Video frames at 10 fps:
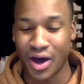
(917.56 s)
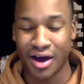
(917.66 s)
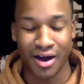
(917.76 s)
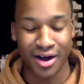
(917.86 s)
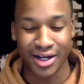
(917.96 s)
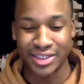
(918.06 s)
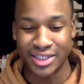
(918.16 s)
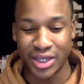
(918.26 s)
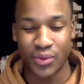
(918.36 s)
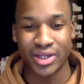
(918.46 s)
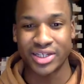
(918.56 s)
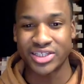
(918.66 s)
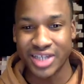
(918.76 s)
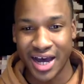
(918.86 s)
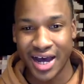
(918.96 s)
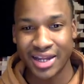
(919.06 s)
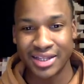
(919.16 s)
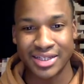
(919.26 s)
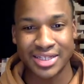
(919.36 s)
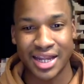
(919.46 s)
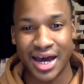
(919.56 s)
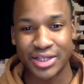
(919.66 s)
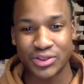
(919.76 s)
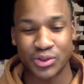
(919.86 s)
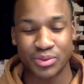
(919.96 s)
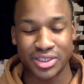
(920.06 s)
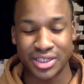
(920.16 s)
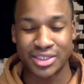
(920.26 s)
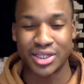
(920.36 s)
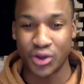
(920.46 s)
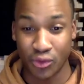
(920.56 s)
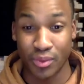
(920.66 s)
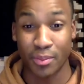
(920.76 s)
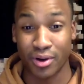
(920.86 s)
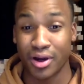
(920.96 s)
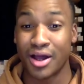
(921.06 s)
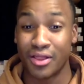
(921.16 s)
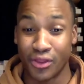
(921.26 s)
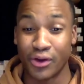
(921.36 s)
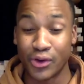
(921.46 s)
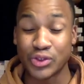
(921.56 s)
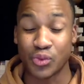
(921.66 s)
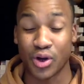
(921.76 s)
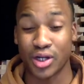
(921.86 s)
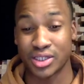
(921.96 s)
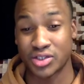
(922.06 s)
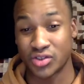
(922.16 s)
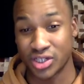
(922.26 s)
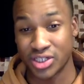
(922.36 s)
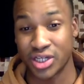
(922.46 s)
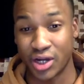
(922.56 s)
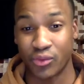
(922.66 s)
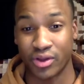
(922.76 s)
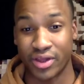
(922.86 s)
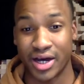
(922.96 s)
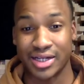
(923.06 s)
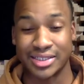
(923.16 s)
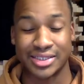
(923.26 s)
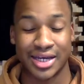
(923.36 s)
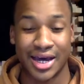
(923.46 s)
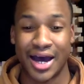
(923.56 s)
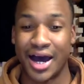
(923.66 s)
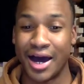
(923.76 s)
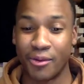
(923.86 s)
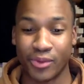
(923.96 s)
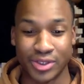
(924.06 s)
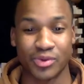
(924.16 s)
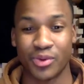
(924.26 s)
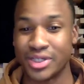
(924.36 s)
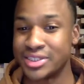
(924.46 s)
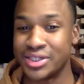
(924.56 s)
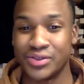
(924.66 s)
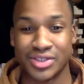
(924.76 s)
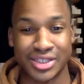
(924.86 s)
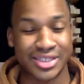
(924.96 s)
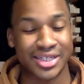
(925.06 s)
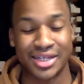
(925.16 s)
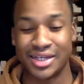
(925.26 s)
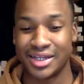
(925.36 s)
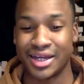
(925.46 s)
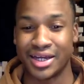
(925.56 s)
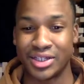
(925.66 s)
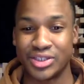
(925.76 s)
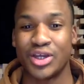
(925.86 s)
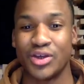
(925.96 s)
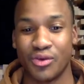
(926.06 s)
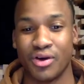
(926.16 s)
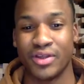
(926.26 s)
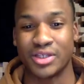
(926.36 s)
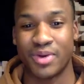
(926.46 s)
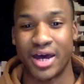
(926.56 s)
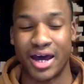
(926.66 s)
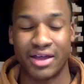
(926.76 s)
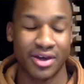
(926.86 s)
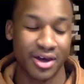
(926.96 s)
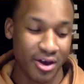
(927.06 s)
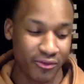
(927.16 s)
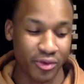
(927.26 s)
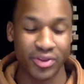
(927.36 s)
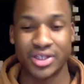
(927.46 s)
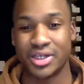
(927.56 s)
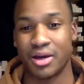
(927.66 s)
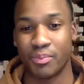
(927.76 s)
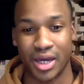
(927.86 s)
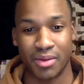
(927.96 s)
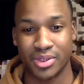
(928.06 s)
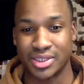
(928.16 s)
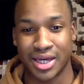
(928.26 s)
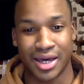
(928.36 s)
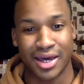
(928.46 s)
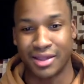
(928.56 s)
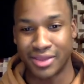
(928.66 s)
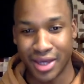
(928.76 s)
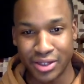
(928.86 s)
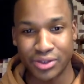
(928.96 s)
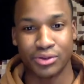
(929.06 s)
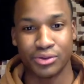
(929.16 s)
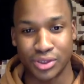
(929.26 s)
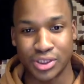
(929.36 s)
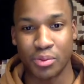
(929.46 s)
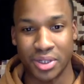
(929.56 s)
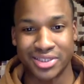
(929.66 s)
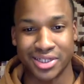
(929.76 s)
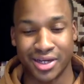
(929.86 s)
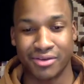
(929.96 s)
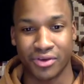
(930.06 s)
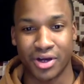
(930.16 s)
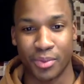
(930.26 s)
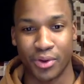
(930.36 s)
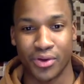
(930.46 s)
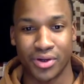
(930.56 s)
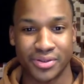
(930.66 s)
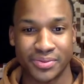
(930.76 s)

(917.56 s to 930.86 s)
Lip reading: are continuing to shine in this classroom, just continue to remember those words that you just shared with us, because we want to see you succeed and continue on this path for these young babies. And thank you so much again for coming on.